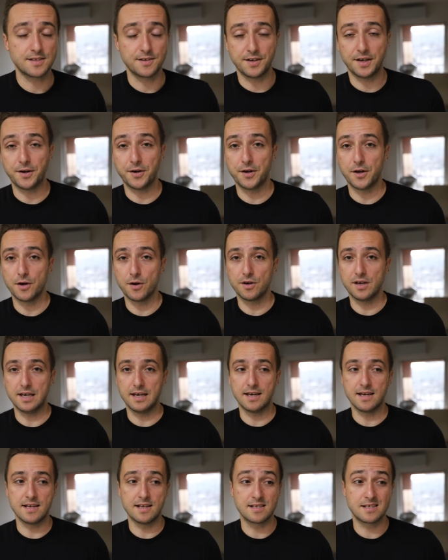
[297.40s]
scenario
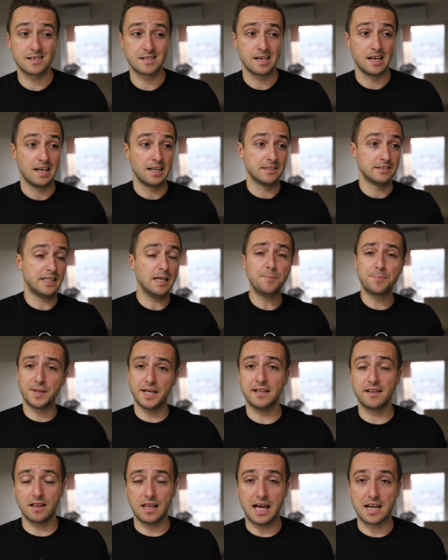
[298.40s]
is they
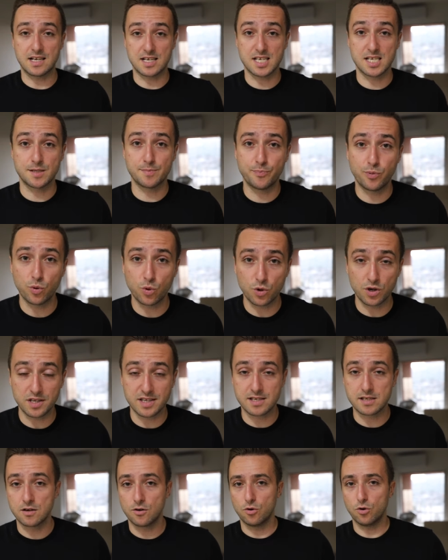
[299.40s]
played a lot of
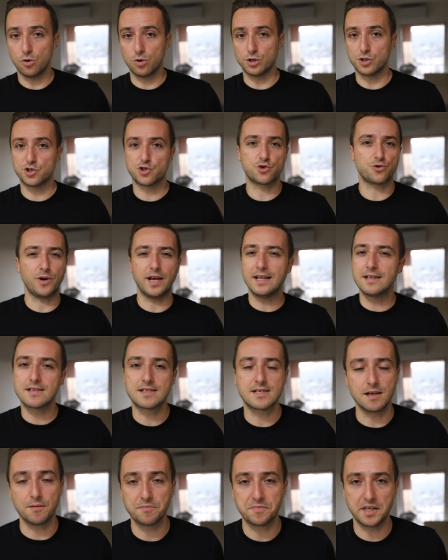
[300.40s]
sports or
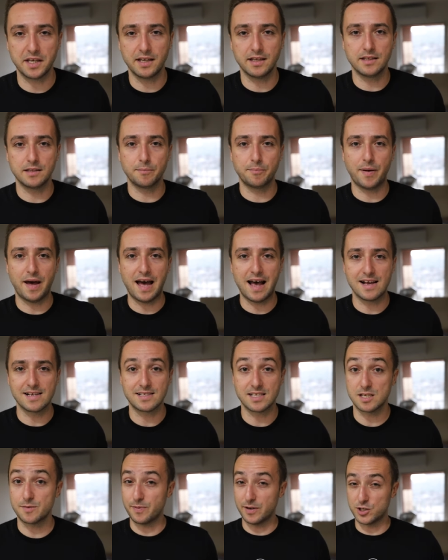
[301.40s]
trained something in the
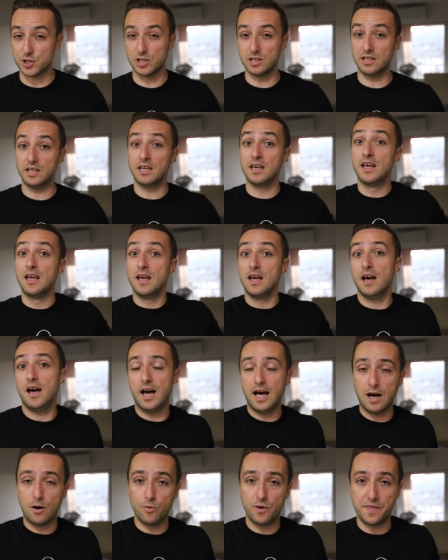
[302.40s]
past, especially
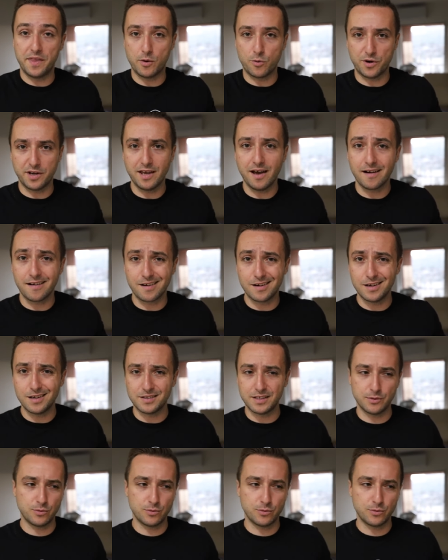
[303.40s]
uh, when they were younger.